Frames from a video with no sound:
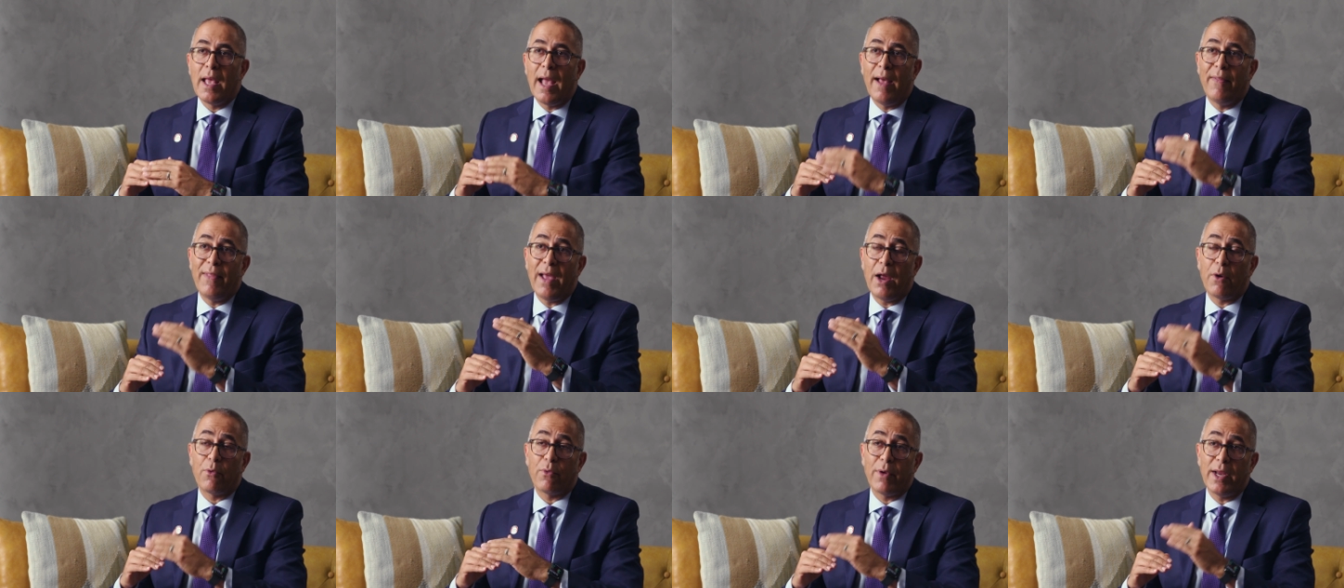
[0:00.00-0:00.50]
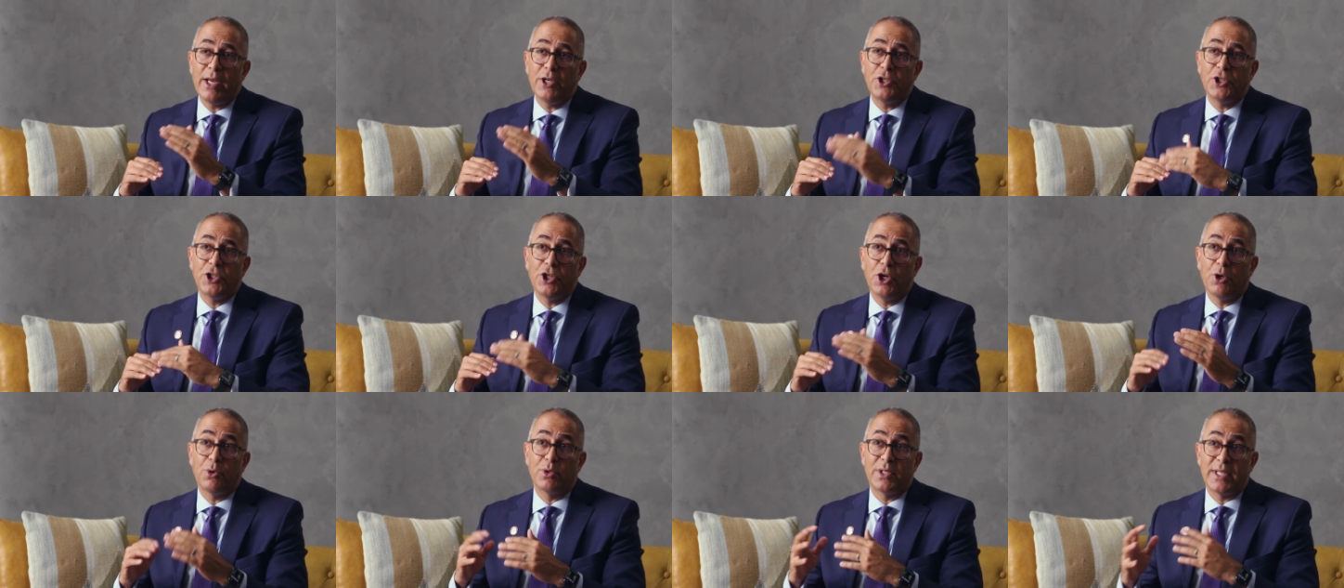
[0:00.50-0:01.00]
And that
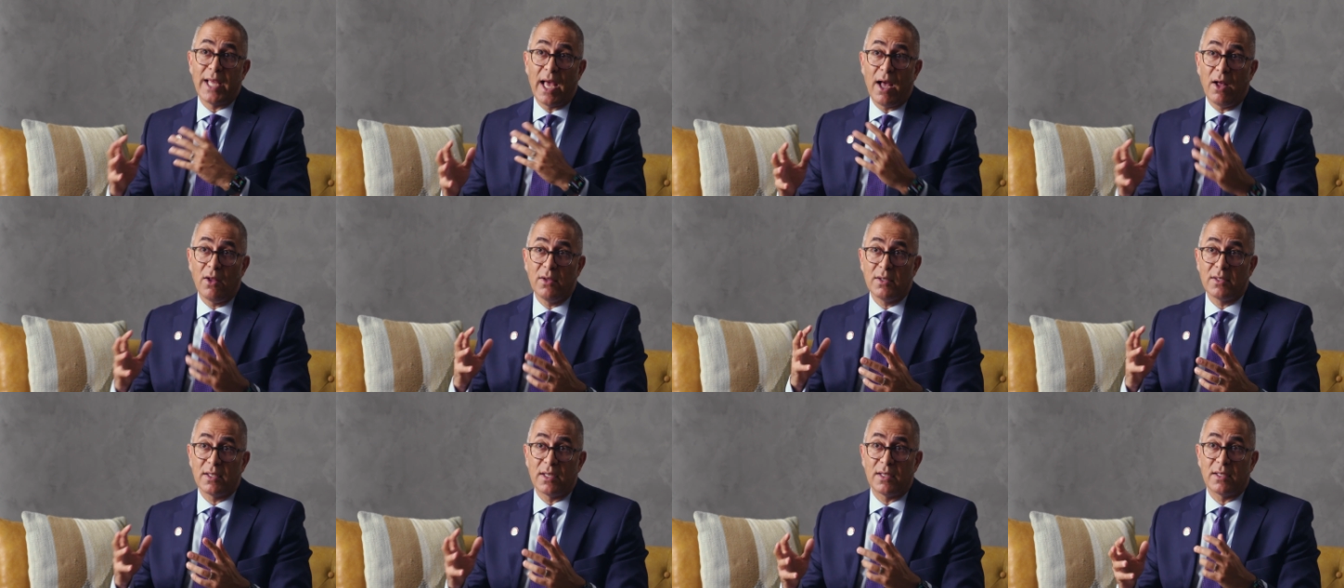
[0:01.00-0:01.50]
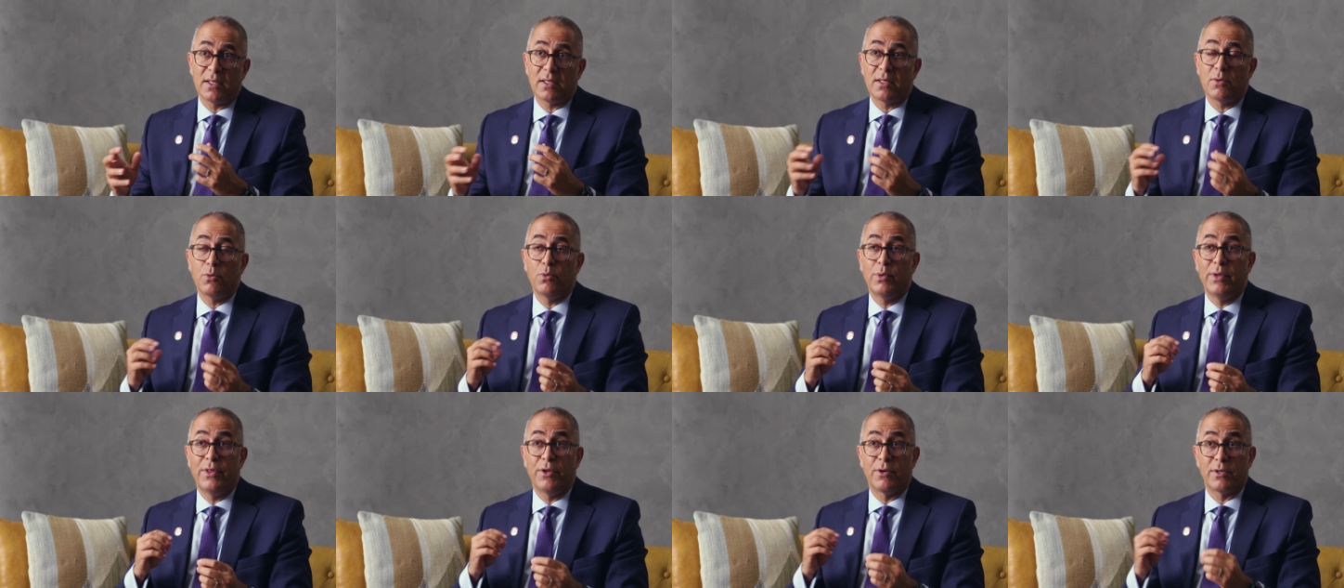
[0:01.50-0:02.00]
ratio tells us
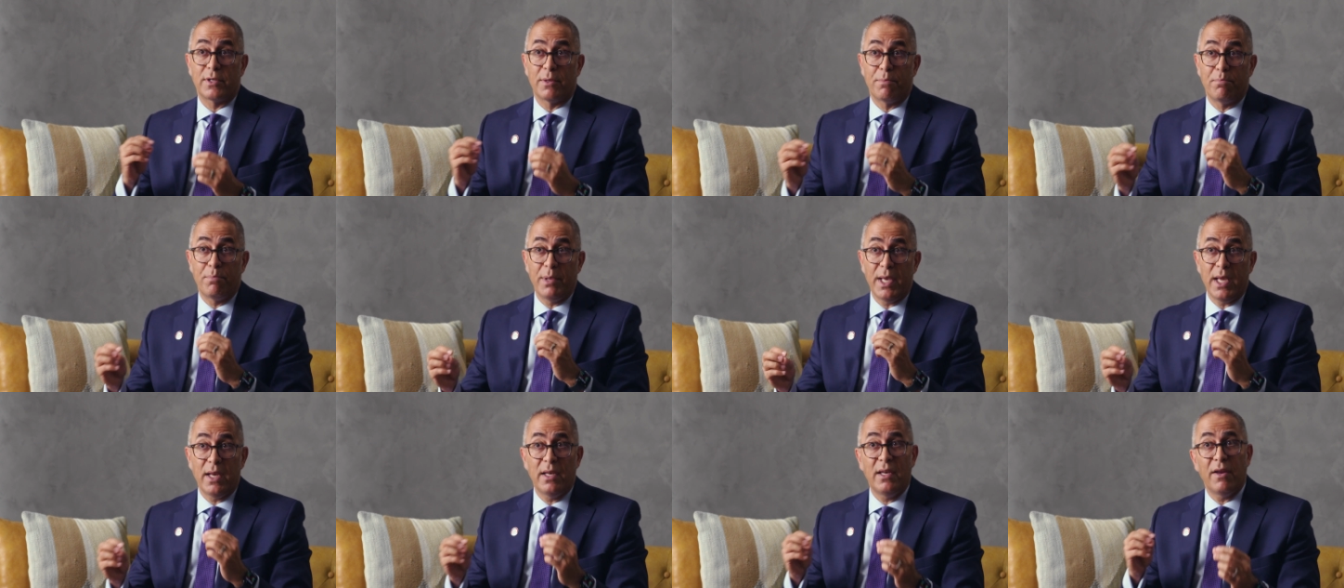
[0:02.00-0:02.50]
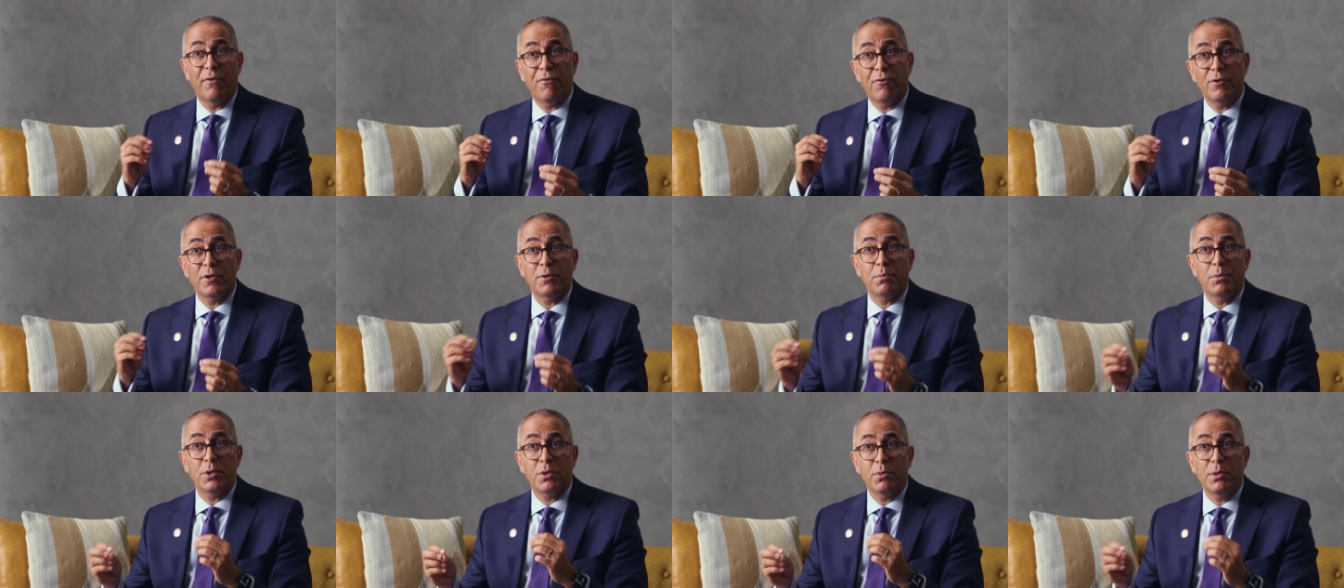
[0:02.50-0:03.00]
when there's a big
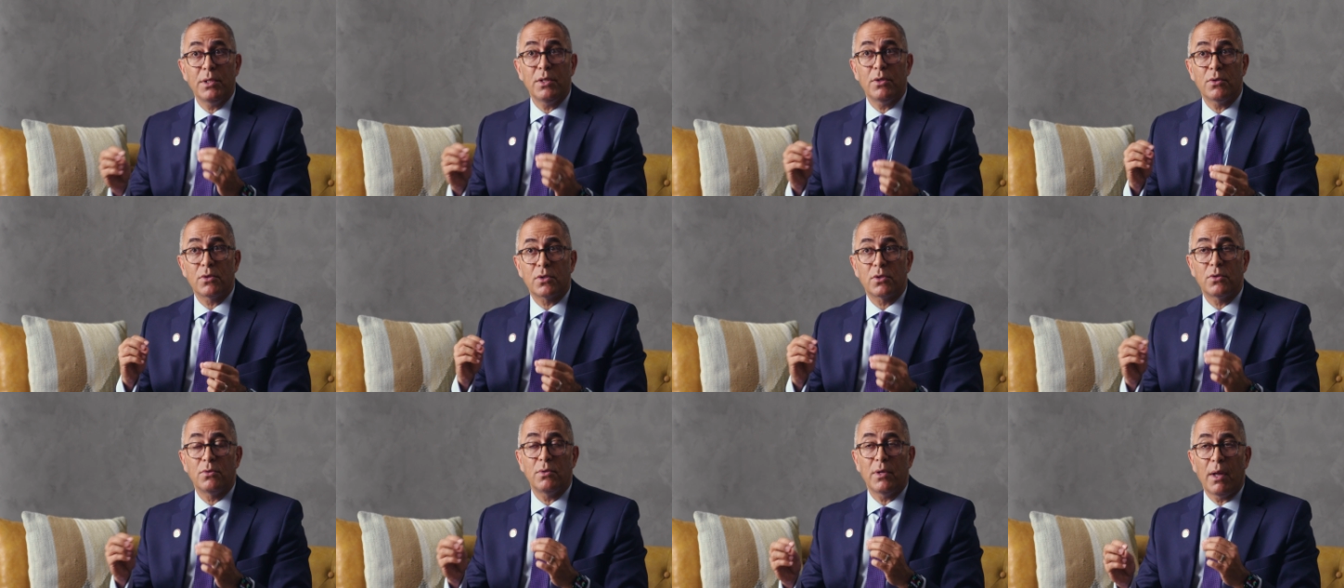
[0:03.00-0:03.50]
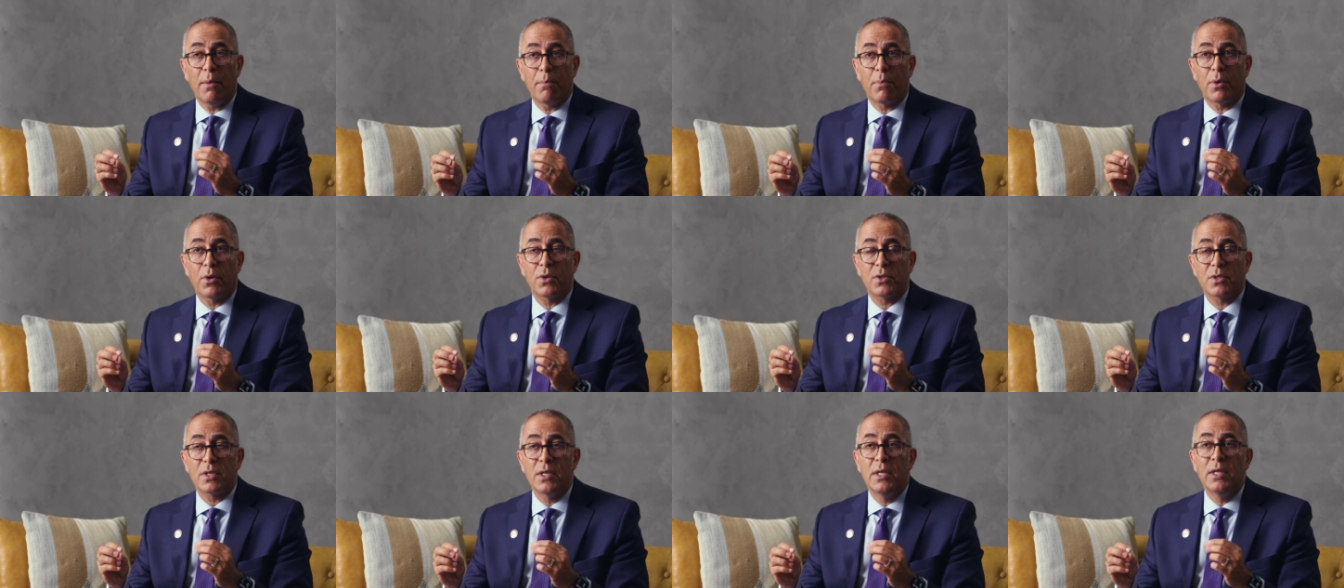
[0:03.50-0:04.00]
difference between those two
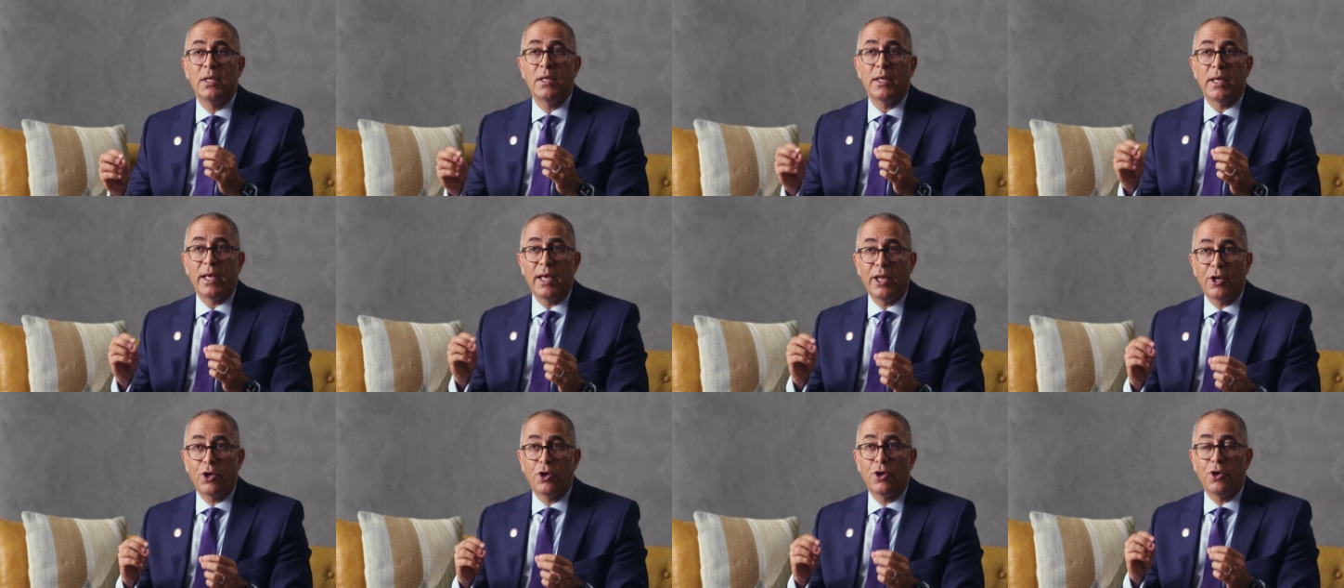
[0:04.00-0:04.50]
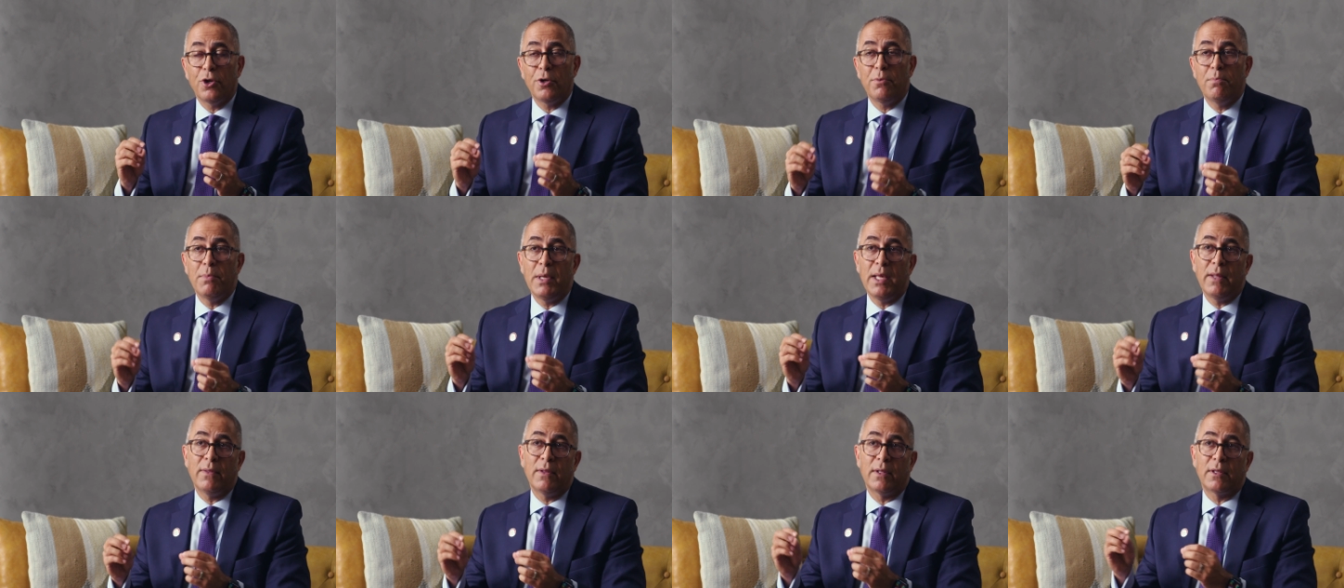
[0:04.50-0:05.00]
numbers, it could
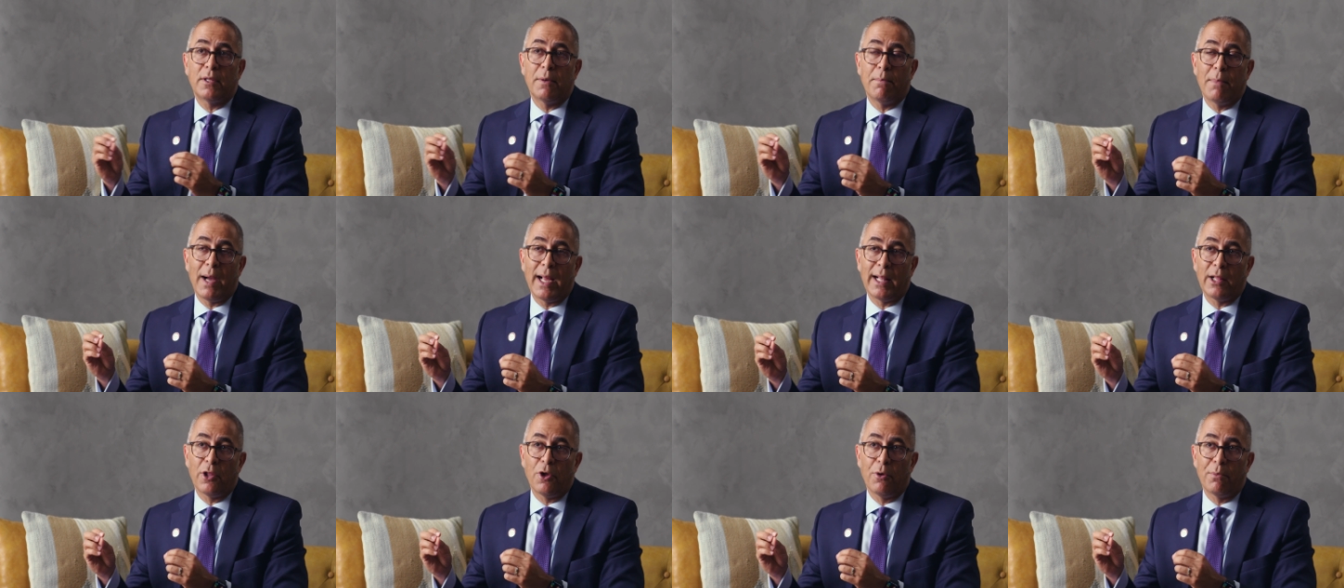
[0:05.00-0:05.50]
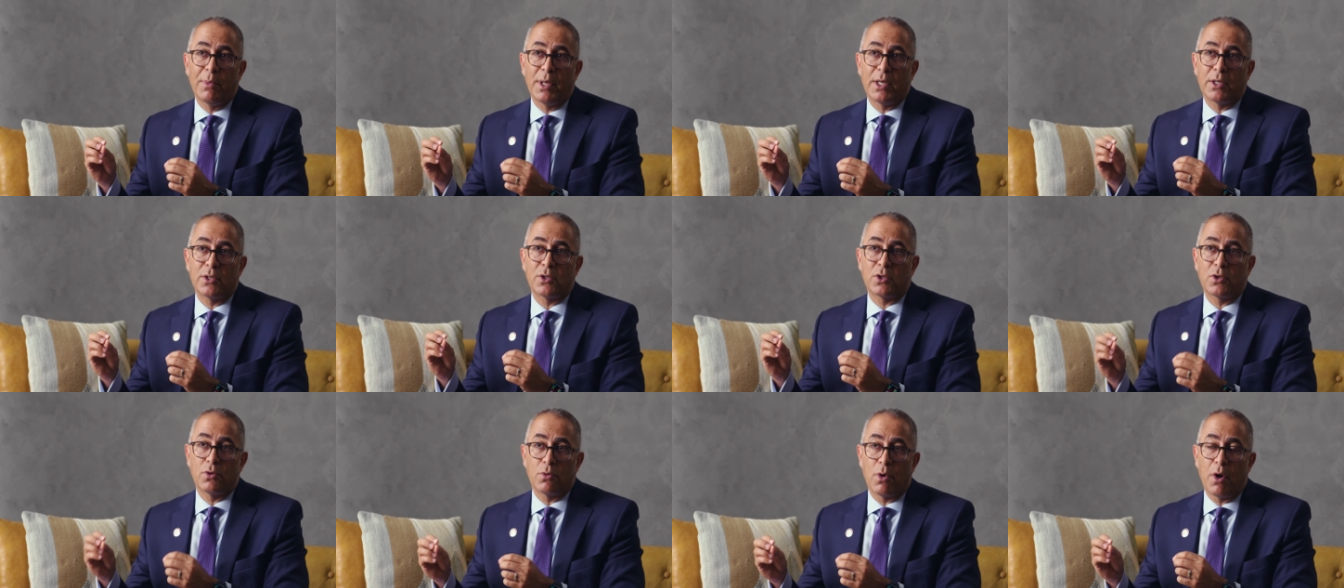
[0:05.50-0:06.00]
mean that the
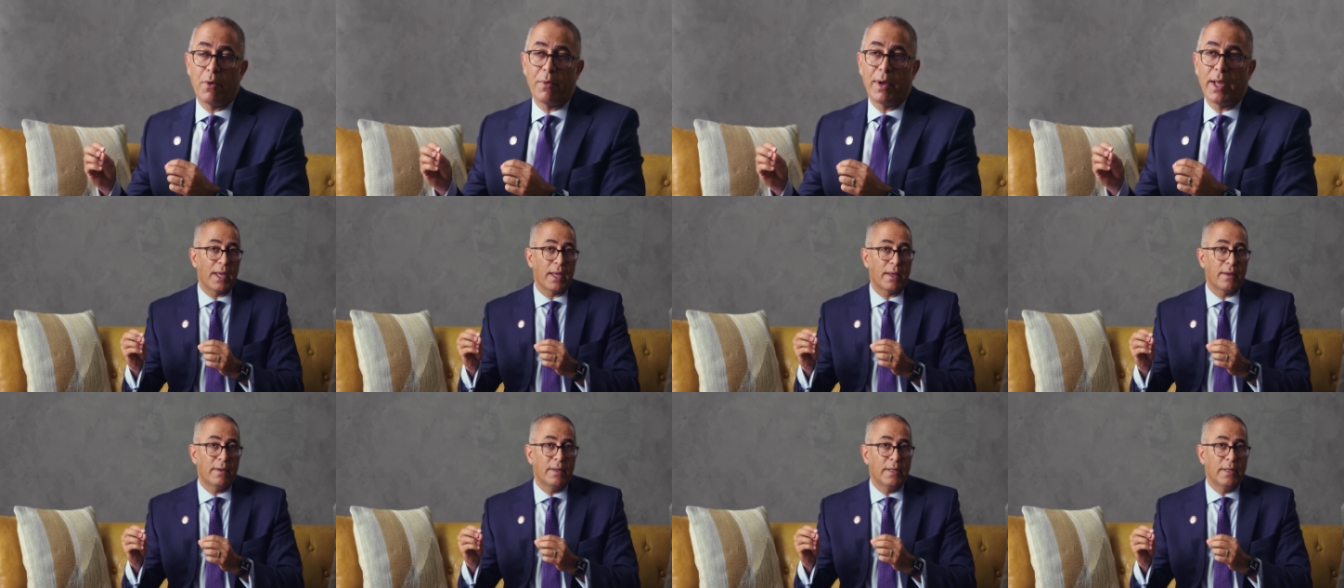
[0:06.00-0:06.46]
myeloma is growing.